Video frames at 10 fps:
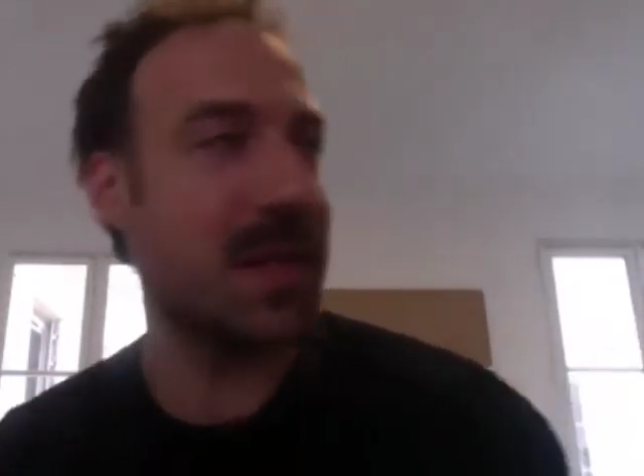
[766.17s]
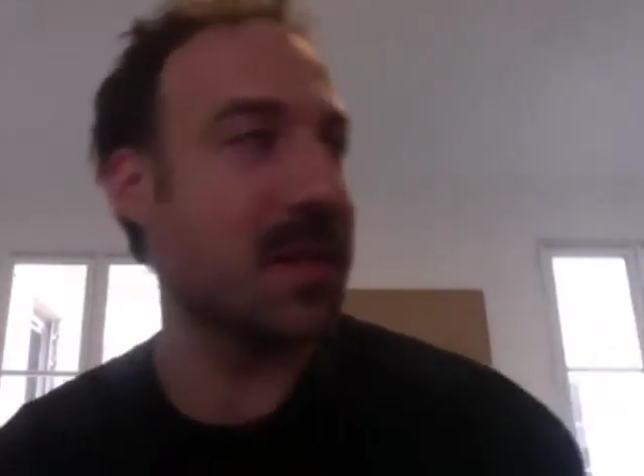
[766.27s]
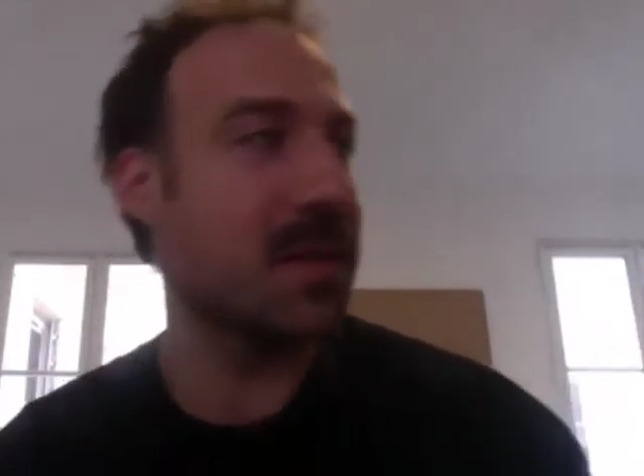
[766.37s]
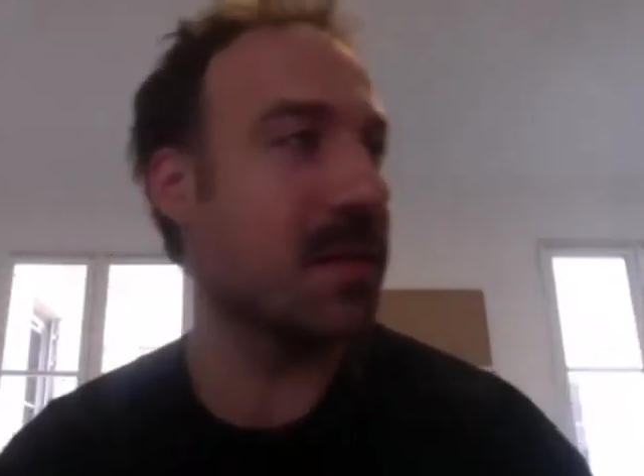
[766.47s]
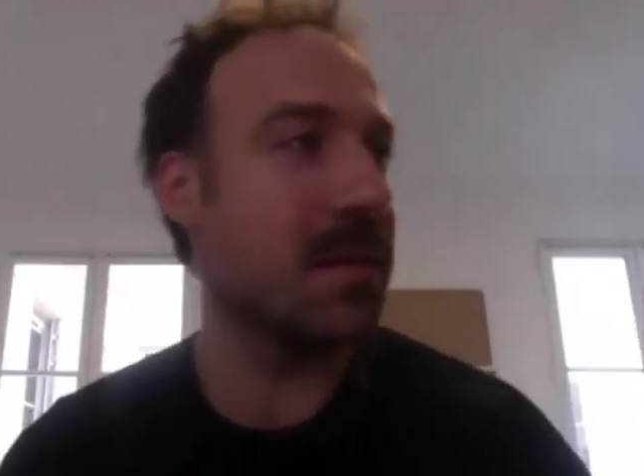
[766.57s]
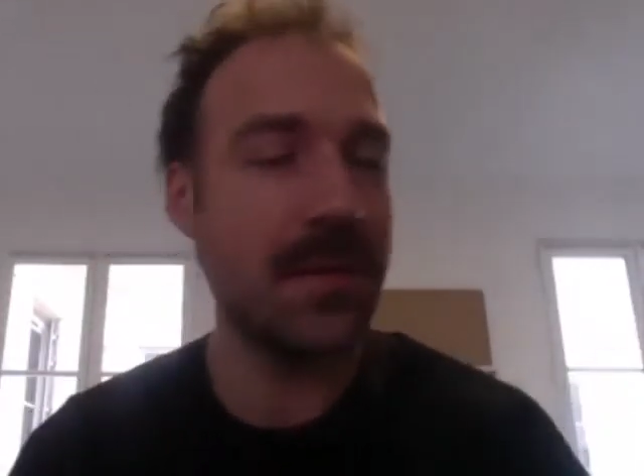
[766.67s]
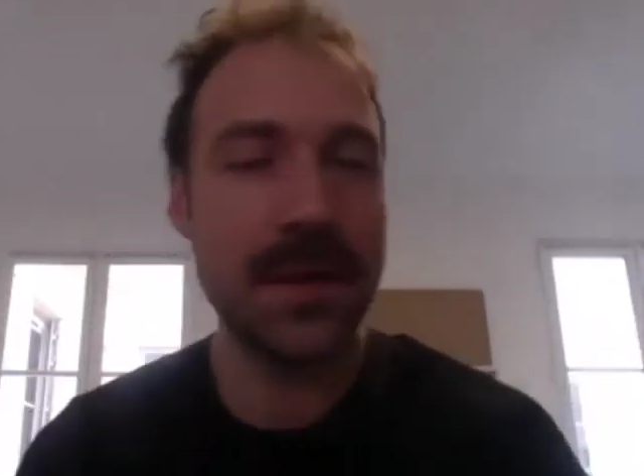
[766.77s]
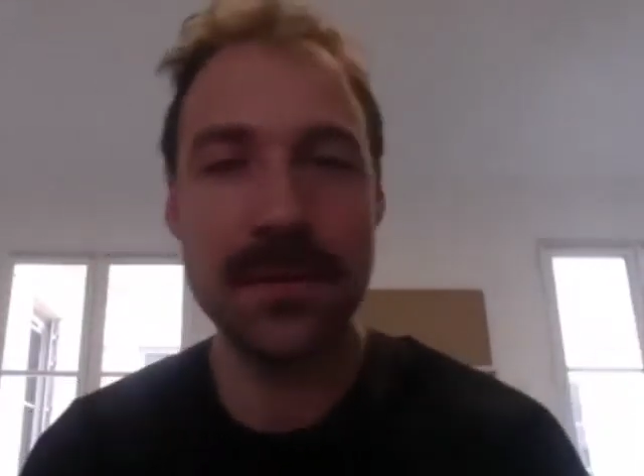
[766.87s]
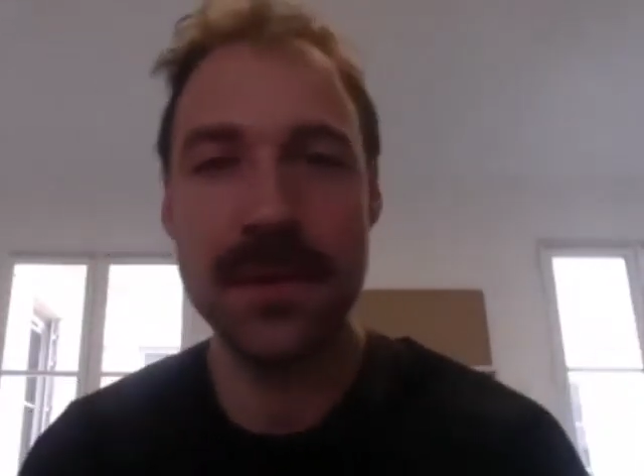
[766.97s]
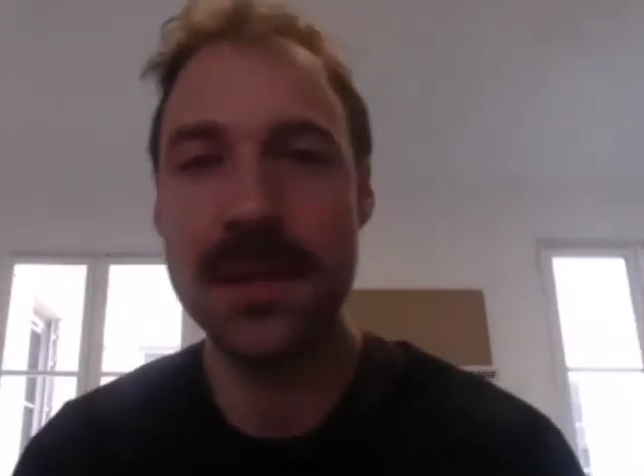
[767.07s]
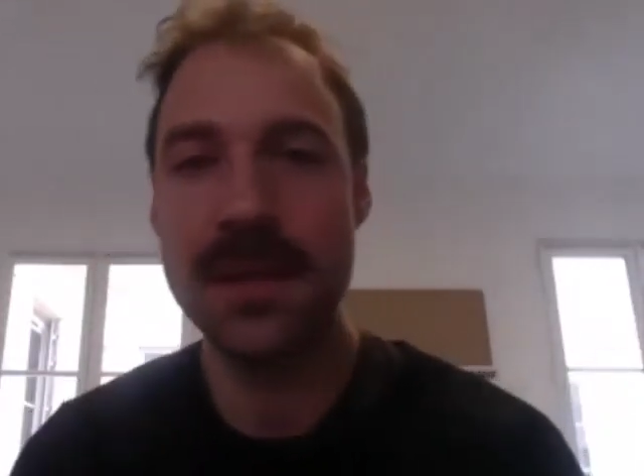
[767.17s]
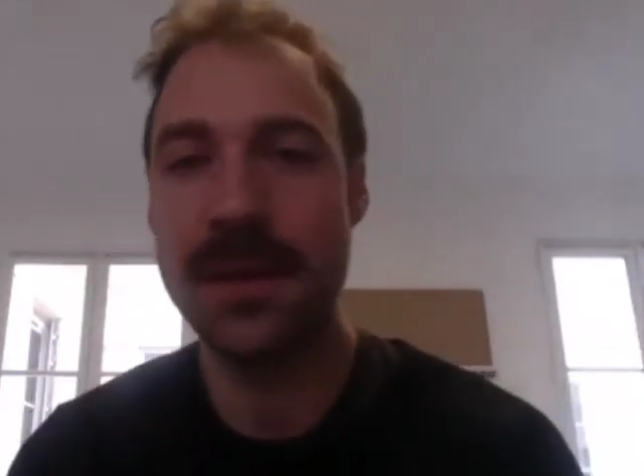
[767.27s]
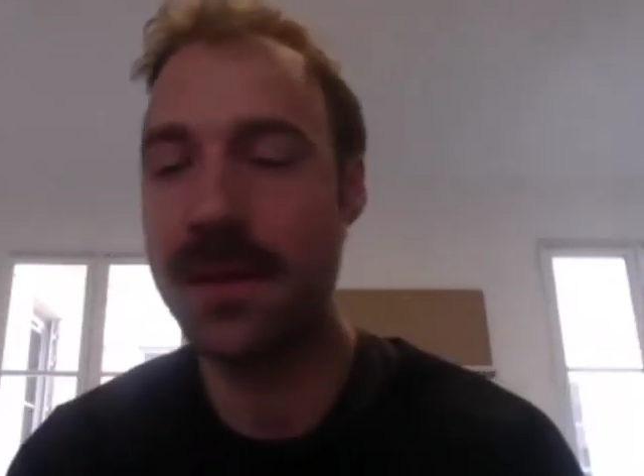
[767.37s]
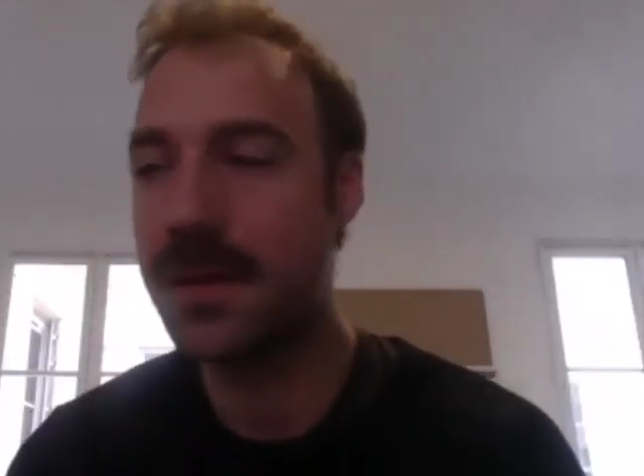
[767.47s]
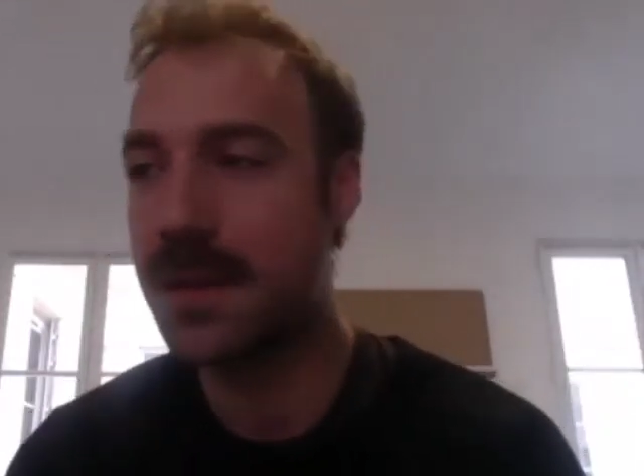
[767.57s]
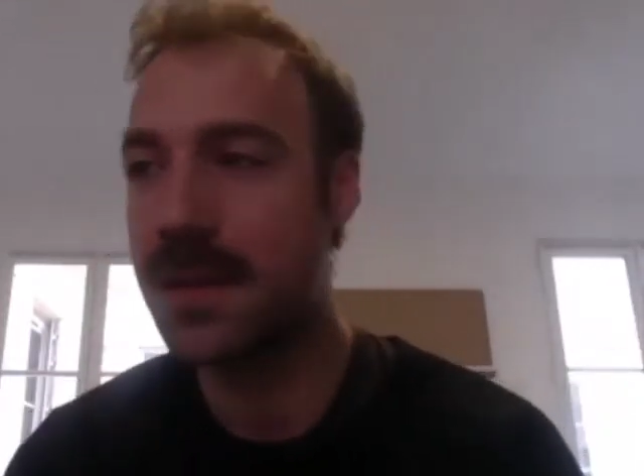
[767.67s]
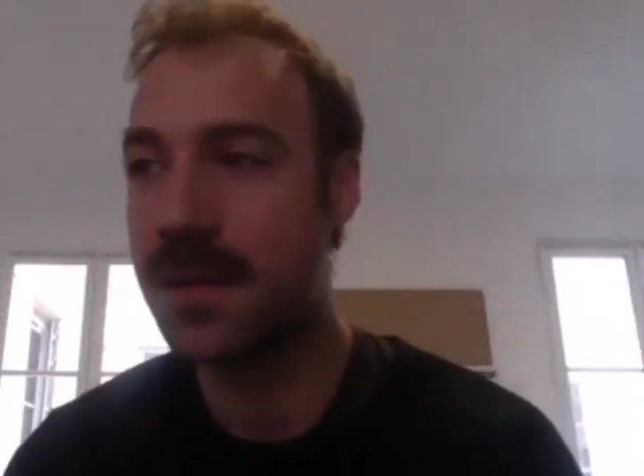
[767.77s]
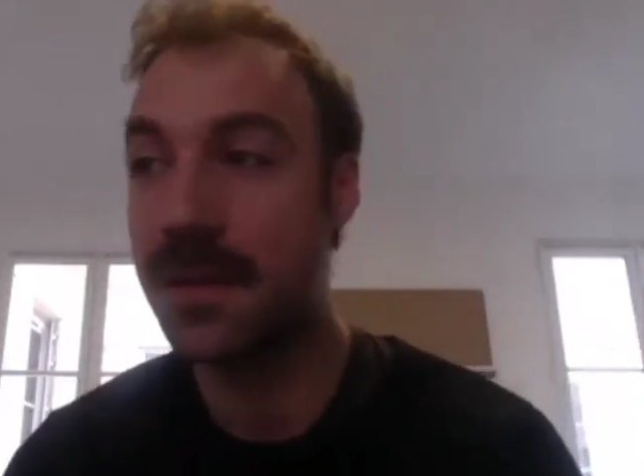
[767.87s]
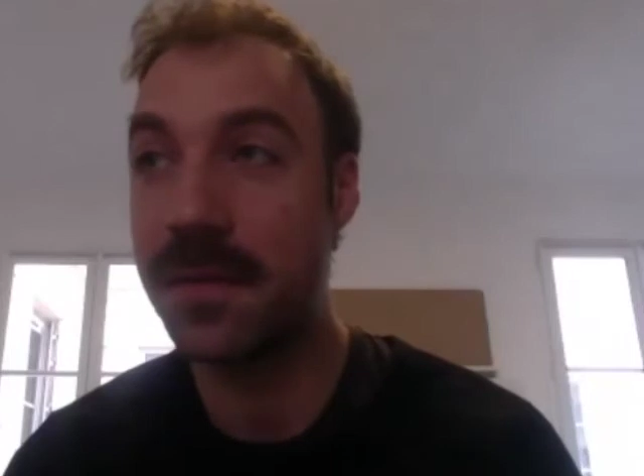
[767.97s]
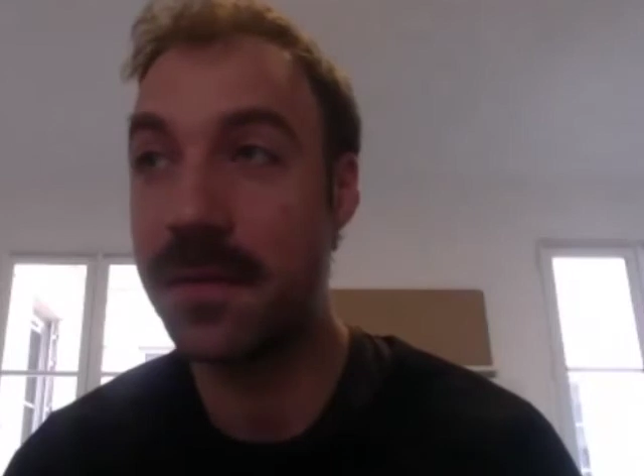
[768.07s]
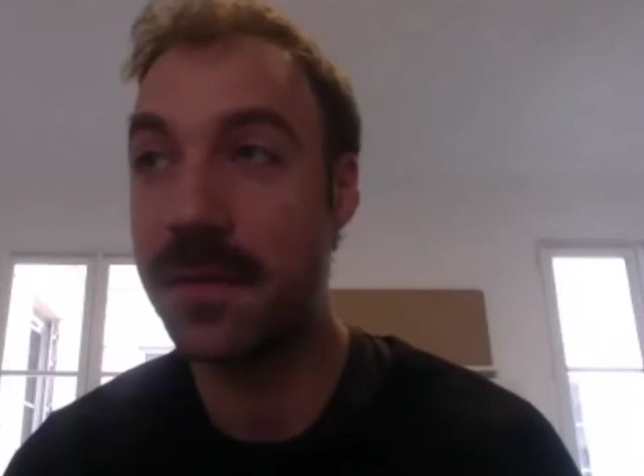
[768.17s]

than what we did this season,